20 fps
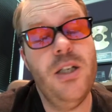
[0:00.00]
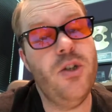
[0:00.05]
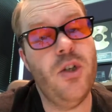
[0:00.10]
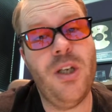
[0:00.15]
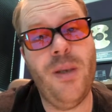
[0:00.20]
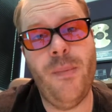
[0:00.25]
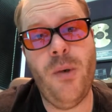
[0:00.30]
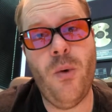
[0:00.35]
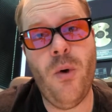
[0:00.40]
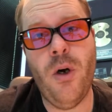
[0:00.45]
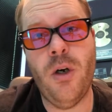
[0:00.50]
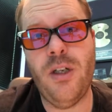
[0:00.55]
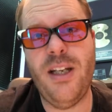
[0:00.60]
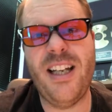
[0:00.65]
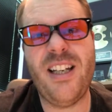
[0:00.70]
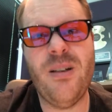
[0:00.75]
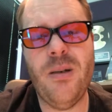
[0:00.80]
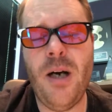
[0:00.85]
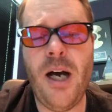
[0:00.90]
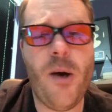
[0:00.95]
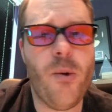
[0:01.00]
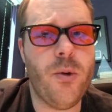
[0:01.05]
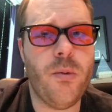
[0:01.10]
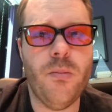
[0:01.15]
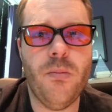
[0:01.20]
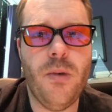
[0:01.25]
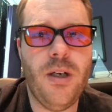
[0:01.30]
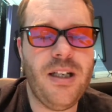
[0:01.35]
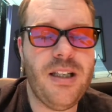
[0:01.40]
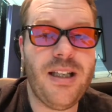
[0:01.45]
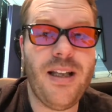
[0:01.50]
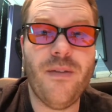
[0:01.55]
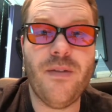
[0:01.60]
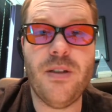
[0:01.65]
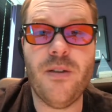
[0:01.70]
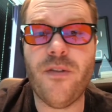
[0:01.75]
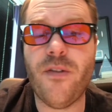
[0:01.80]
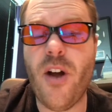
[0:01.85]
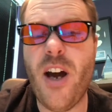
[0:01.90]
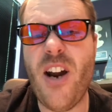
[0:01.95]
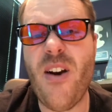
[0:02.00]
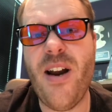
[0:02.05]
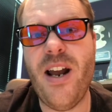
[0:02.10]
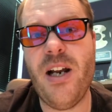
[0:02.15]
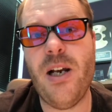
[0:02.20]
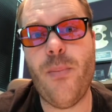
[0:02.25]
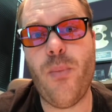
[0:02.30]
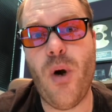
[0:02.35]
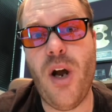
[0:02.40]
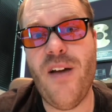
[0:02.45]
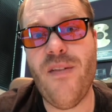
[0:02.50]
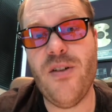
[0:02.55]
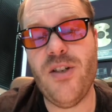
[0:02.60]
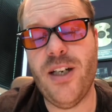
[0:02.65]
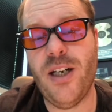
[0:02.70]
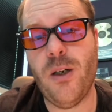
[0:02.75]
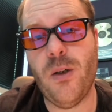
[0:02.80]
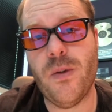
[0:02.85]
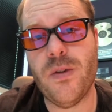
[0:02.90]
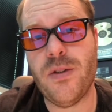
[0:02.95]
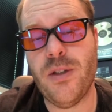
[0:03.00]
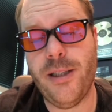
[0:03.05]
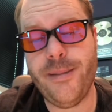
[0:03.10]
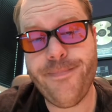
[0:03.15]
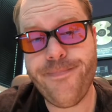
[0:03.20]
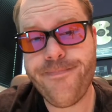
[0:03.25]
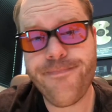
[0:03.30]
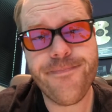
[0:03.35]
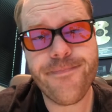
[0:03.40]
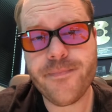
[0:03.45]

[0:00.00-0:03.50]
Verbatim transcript: Don't get me wrong, like I would, I'd love to fly around in a private jet all the time.